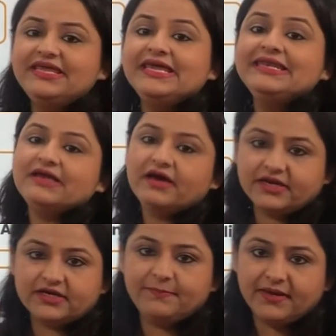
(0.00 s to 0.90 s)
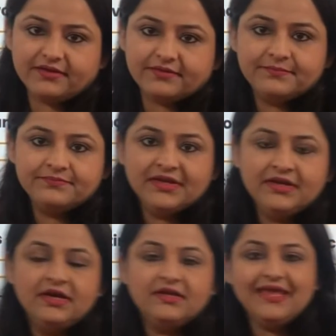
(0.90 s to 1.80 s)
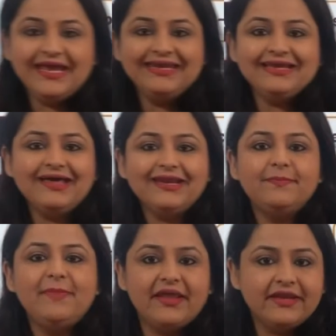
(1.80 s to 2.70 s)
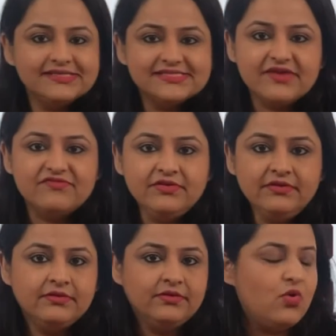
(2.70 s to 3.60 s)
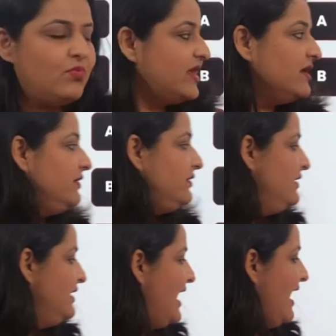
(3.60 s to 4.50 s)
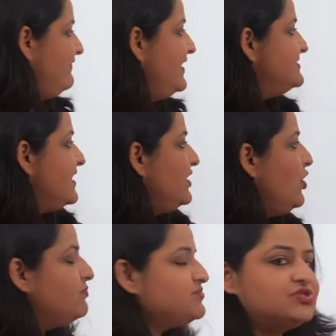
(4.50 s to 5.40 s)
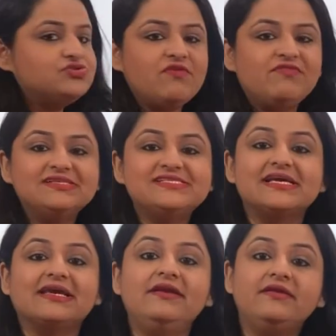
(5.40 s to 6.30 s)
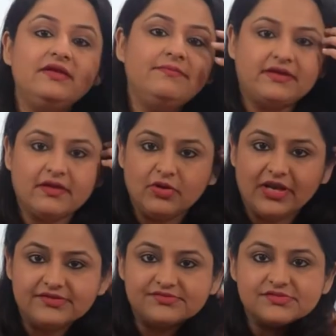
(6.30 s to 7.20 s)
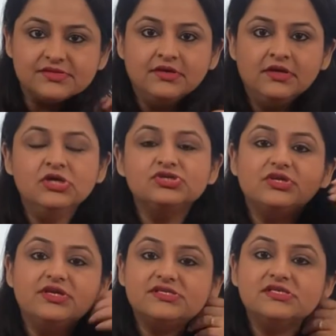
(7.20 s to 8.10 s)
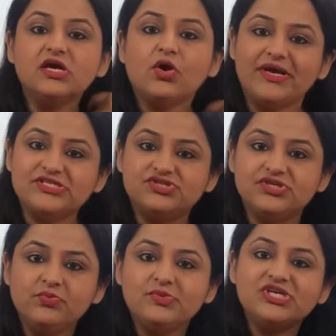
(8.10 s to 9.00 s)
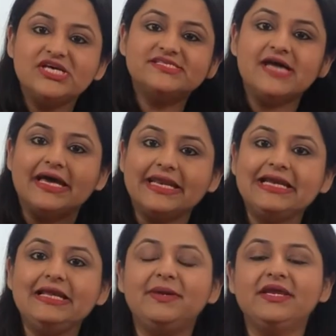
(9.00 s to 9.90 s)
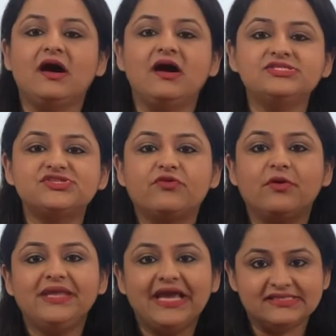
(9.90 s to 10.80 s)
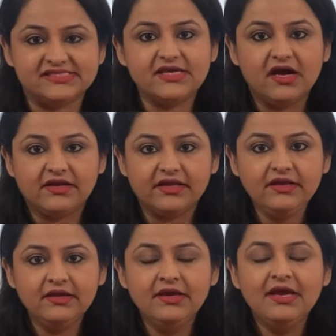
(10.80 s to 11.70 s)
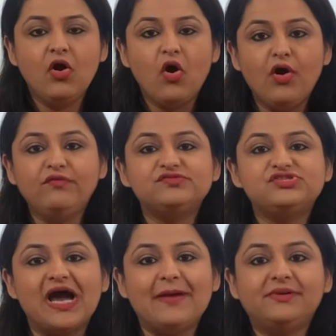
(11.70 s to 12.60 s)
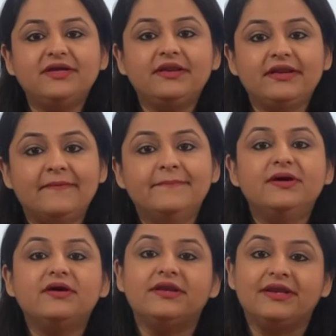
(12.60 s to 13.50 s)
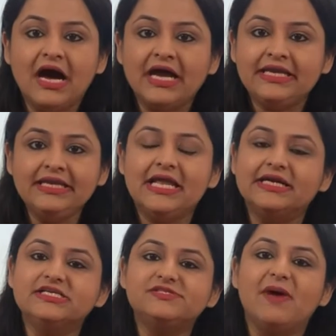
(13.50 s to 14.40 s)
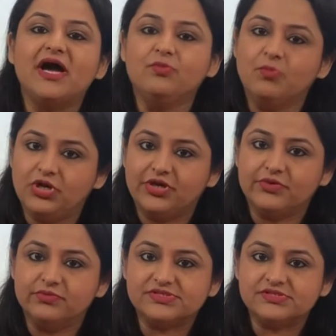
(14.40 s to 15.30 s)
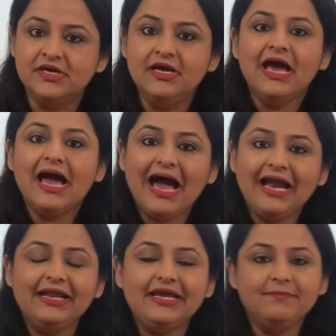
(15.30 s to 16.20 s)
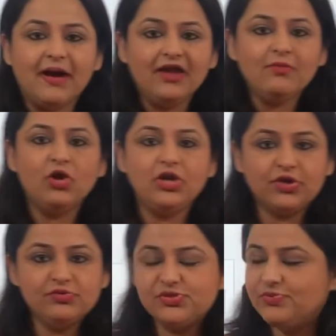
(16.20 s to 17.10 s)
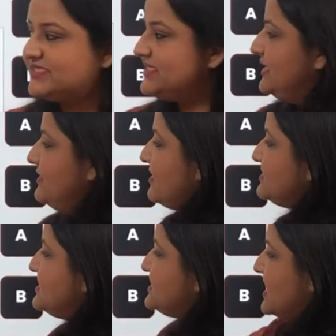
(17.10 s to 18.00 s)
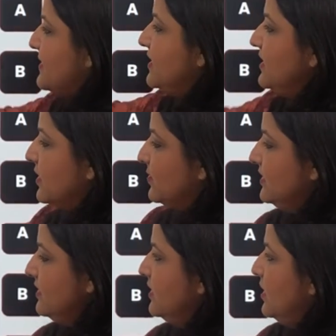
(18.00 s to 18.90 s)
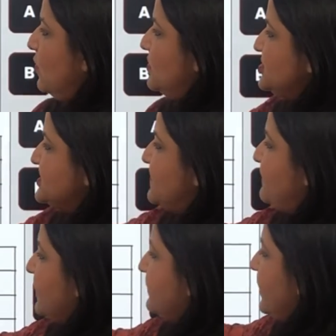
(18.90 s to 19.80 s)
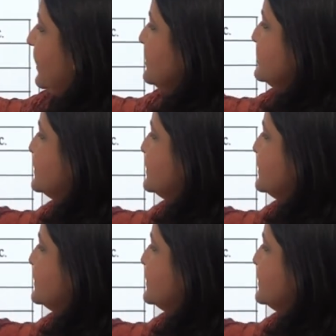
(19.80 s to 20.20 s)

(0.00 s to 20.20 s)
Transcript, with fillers: the incorrect pair. The incorrect pairing is given over here and these are the options of our secondary metabolites. So this is a question which has directly been asked from the NCERT of chapter number 9 that is biomolecules. And in biomolecules you will see there is this table given which is depicting